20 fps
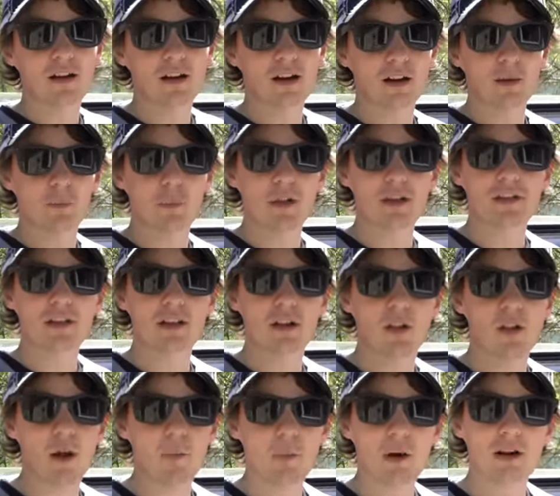Uh, it blends in
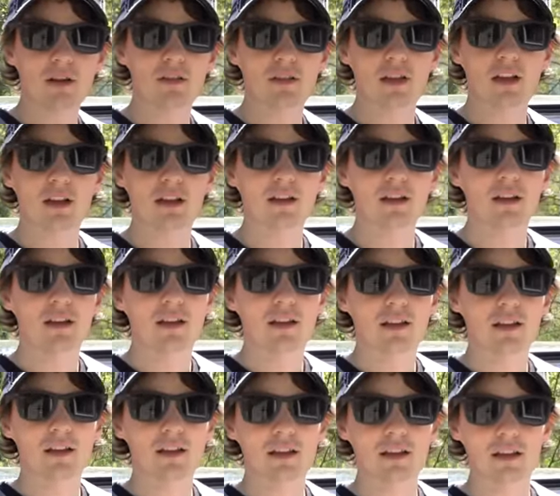a lot better than
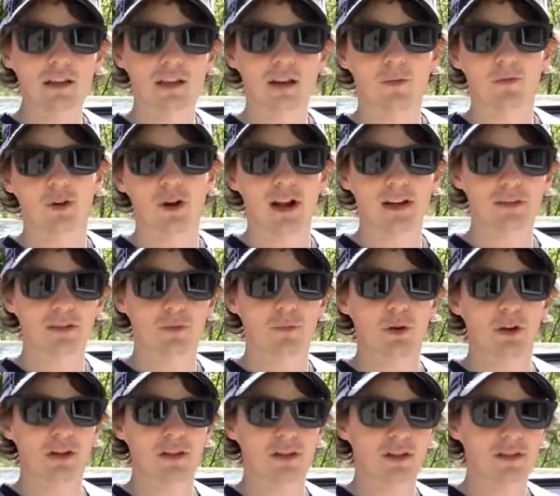the comfort access
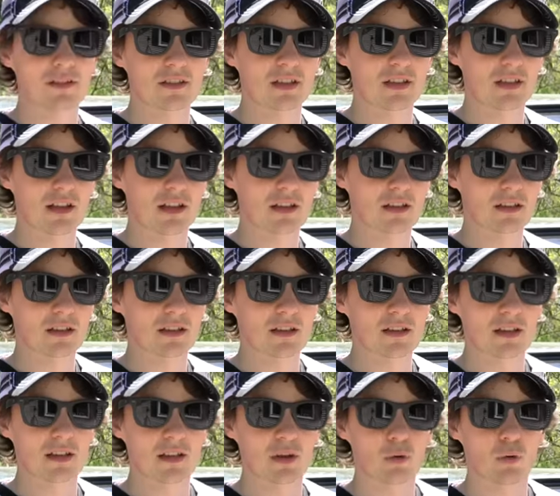button does in on
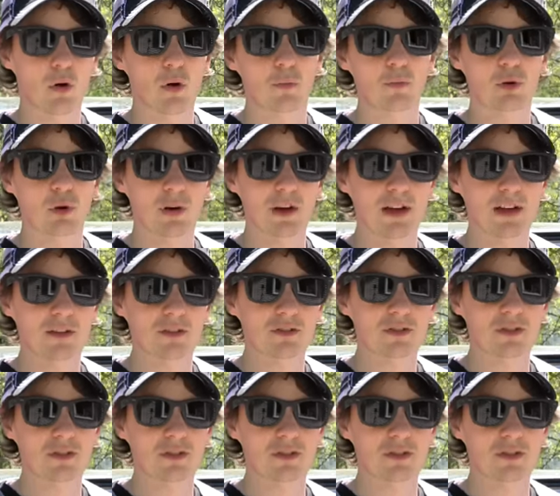a chrome door handle.